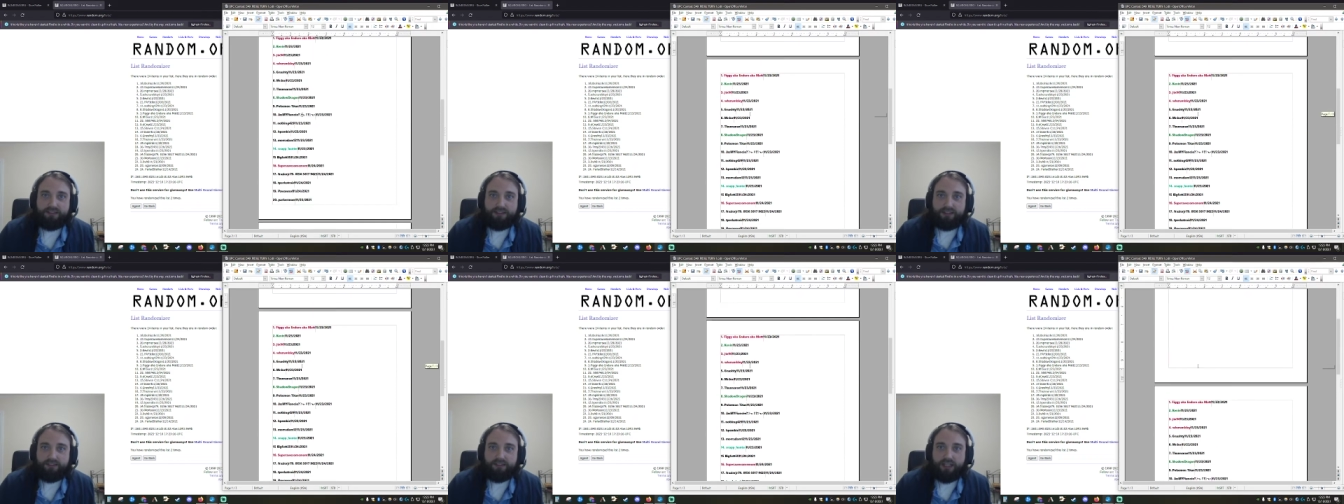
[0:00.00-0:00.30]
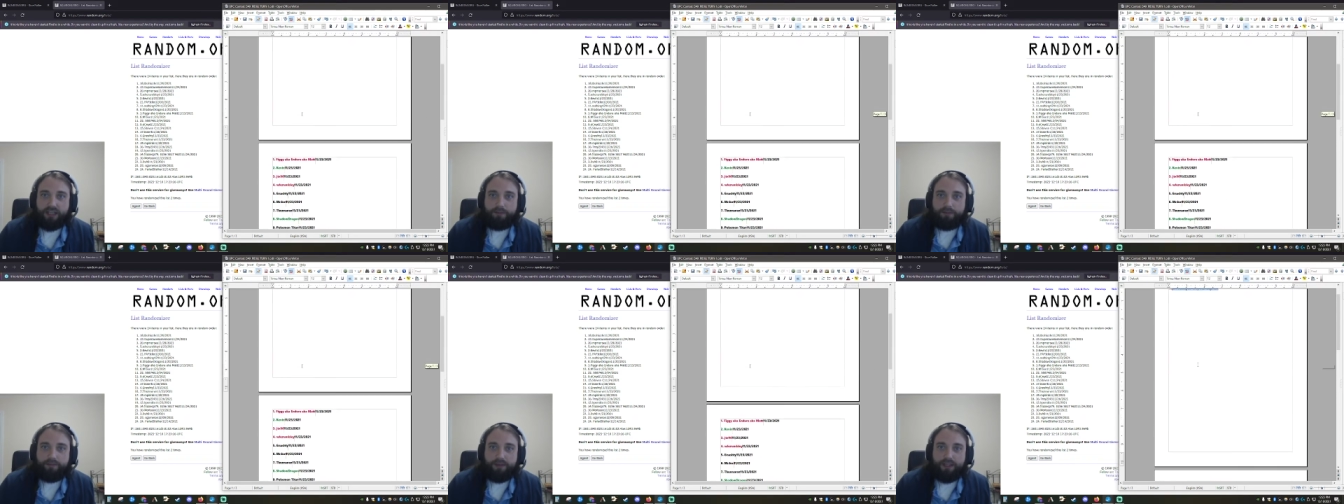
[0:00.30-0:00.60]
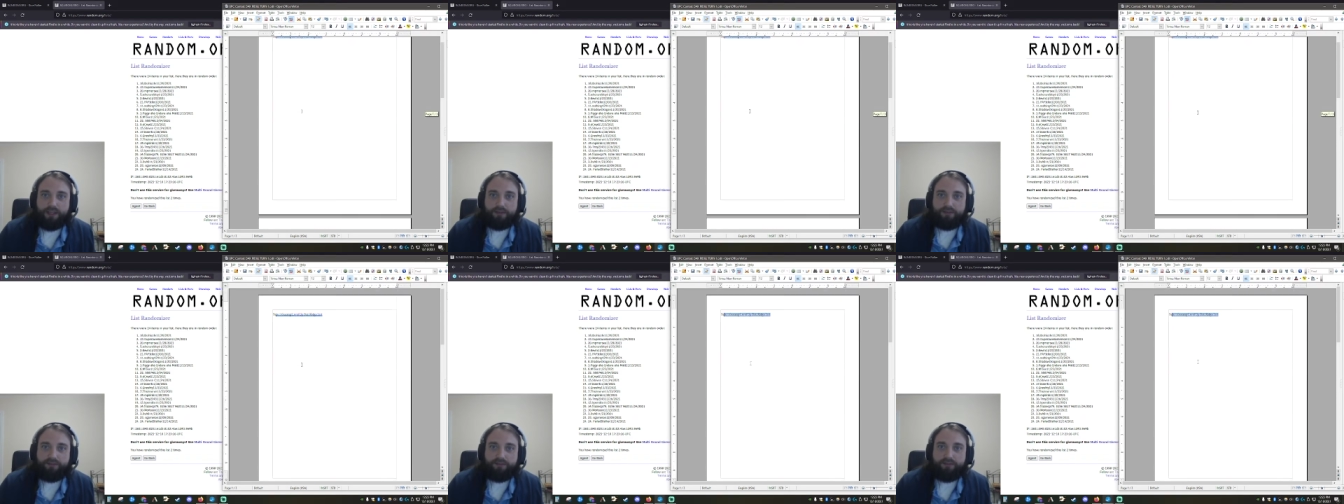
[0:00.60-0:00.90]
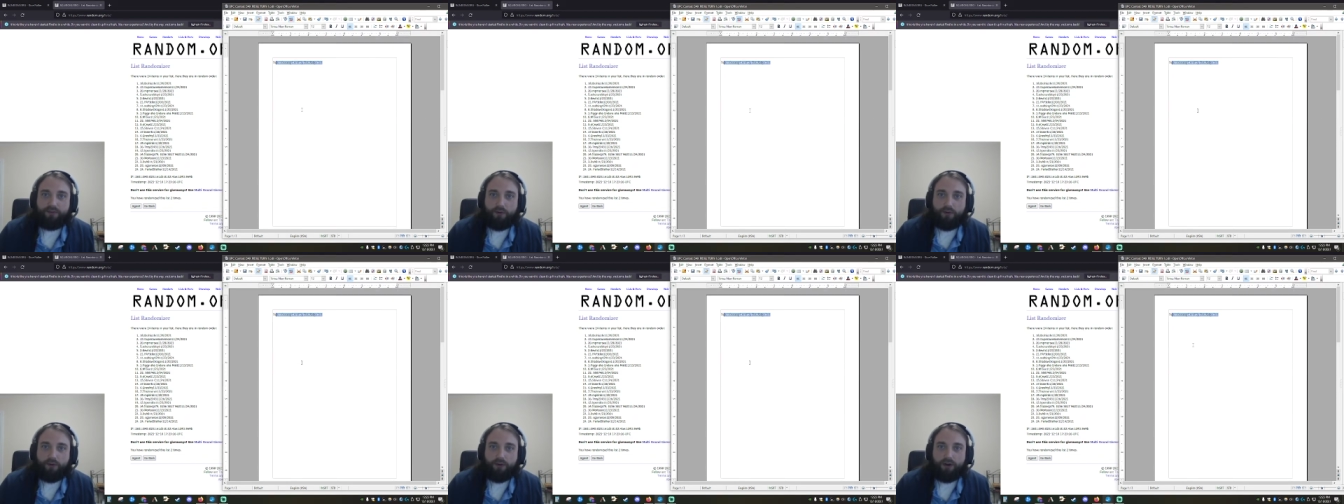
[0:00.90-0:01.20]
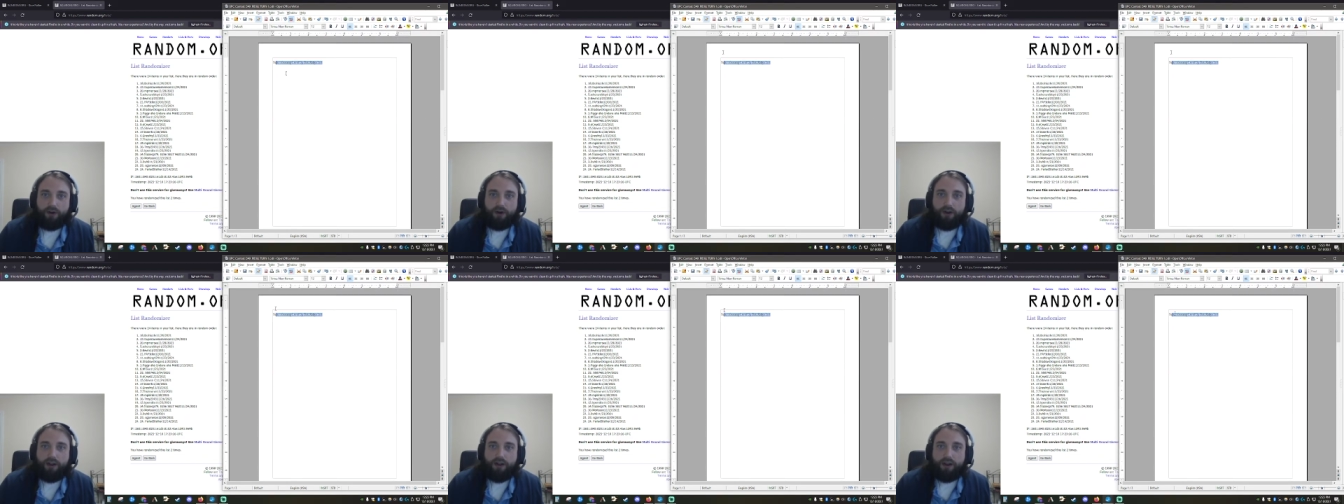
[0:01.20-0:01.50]
is going to be
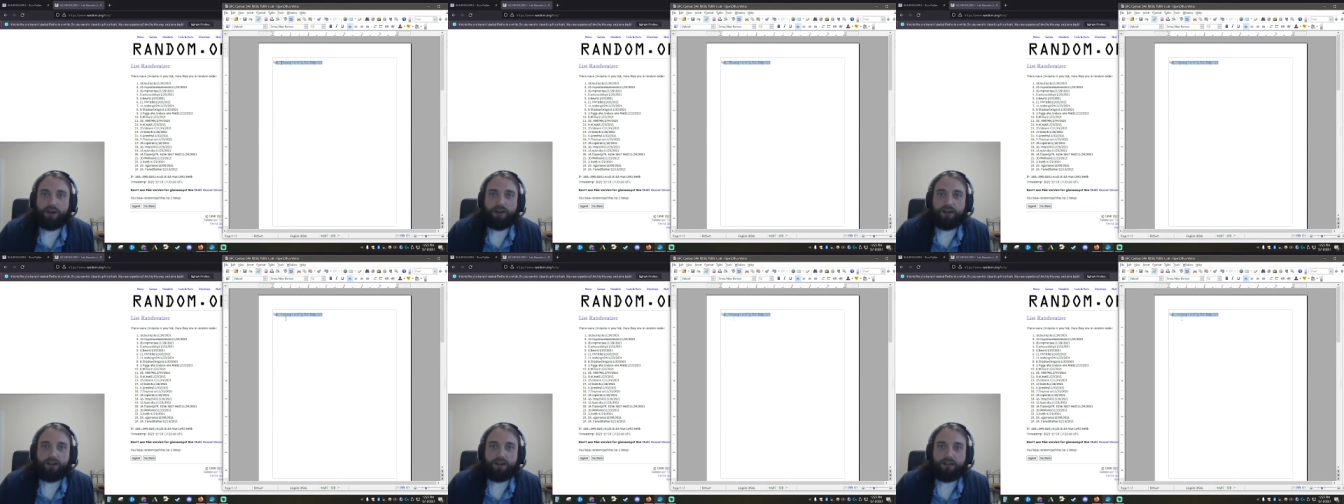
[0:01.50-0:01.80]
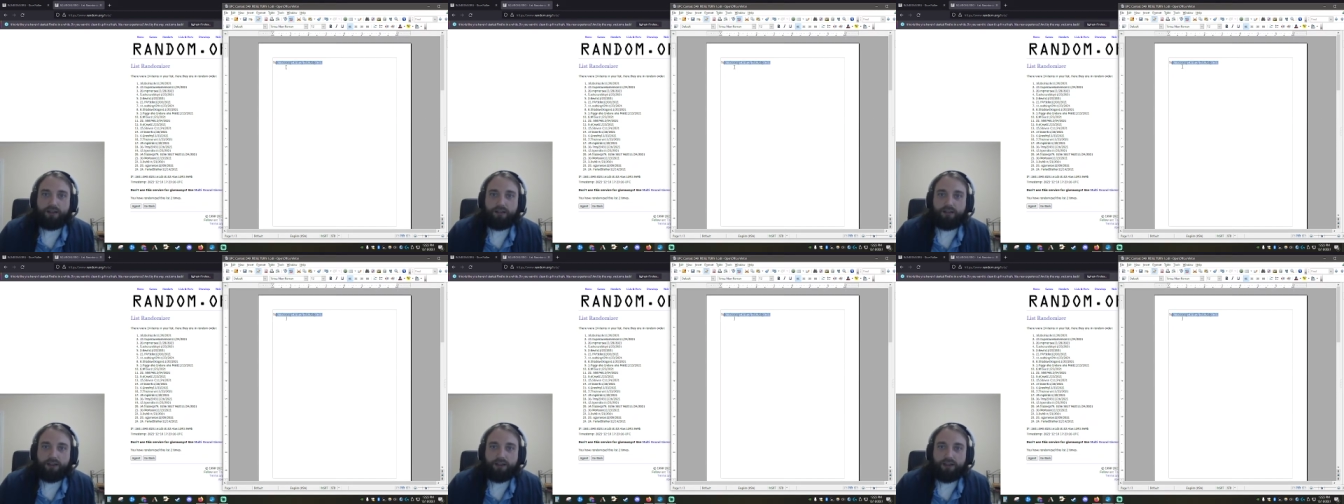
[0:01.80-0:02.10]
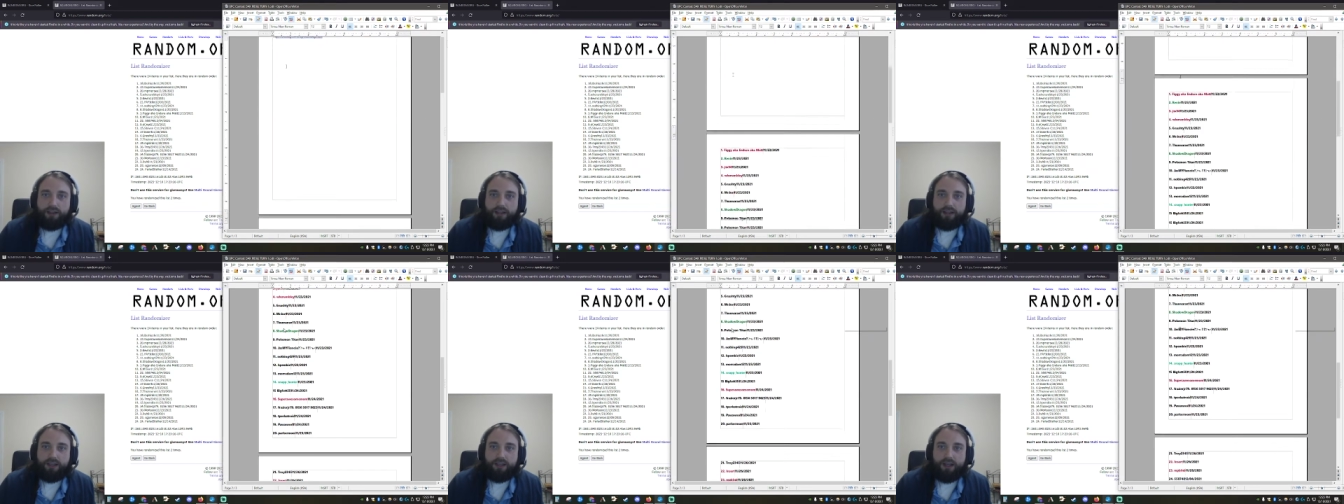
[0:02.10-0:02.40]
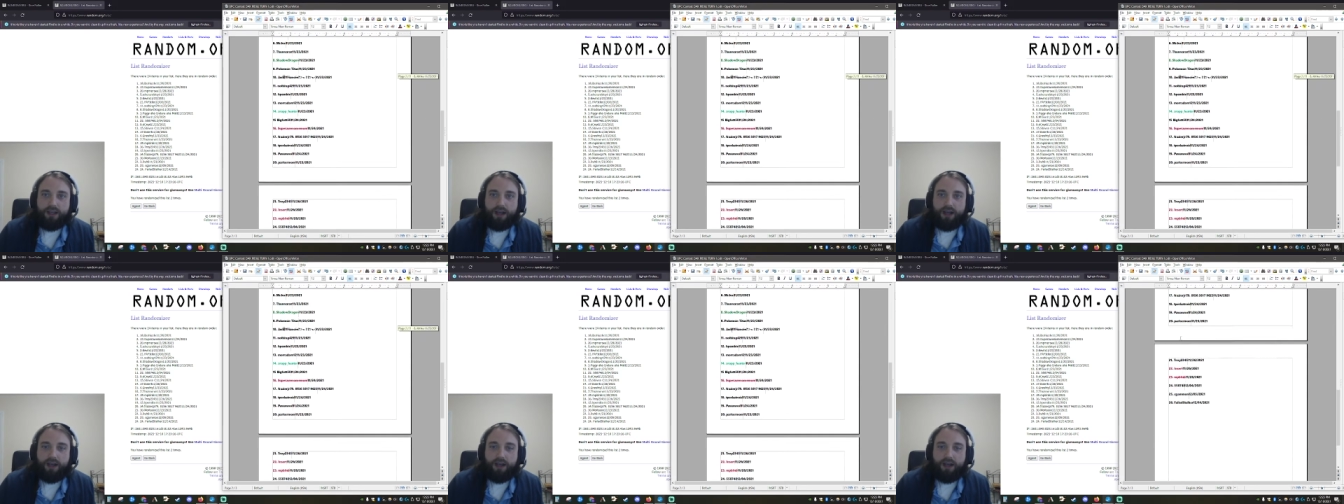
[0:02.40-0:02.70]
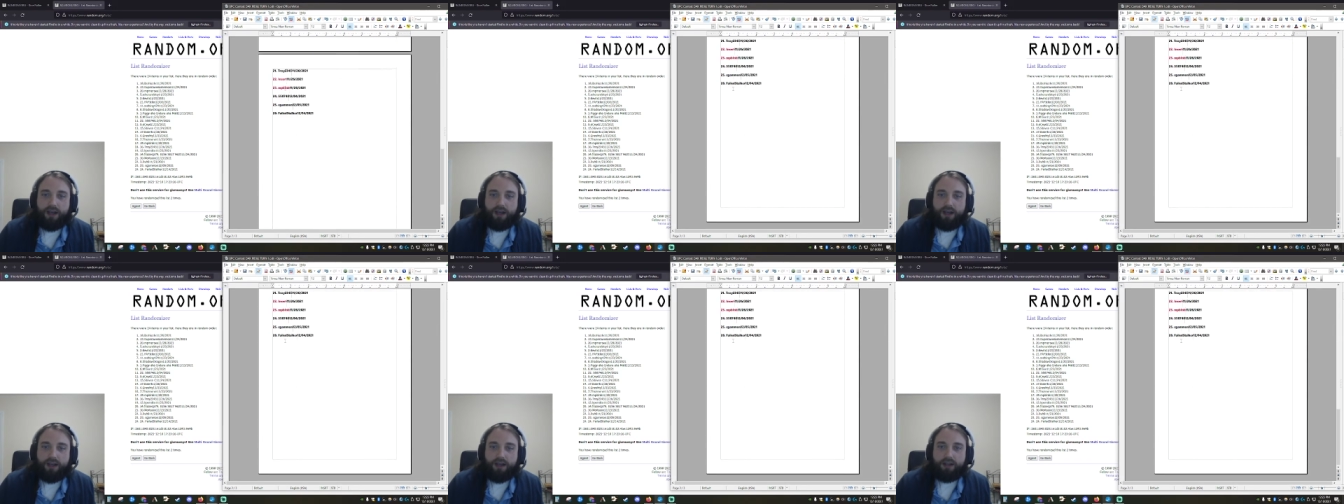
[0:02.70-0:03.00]
for the
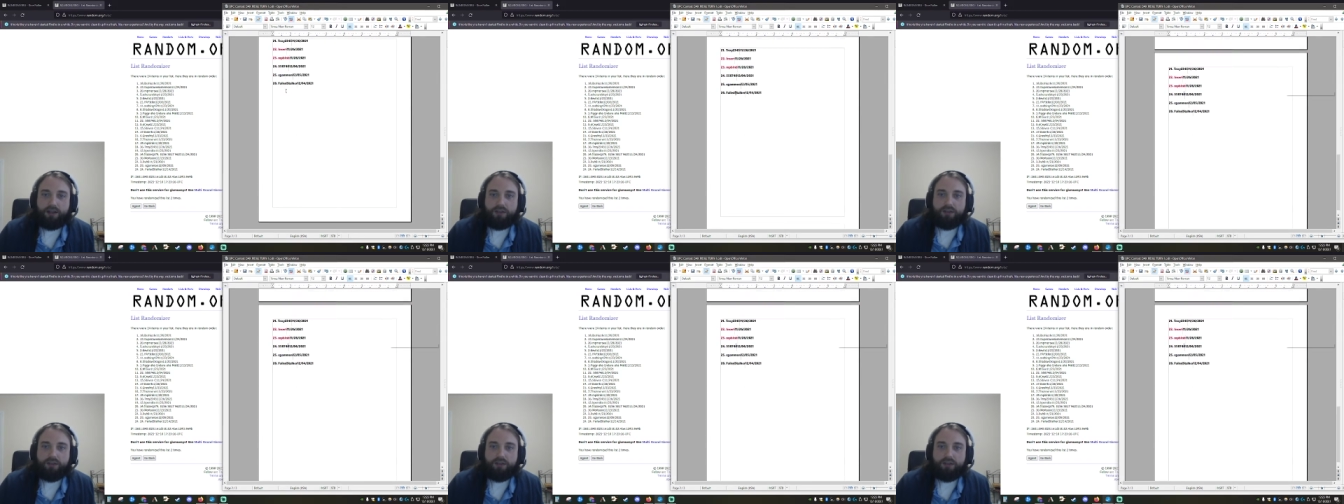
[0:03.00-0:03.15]
uh,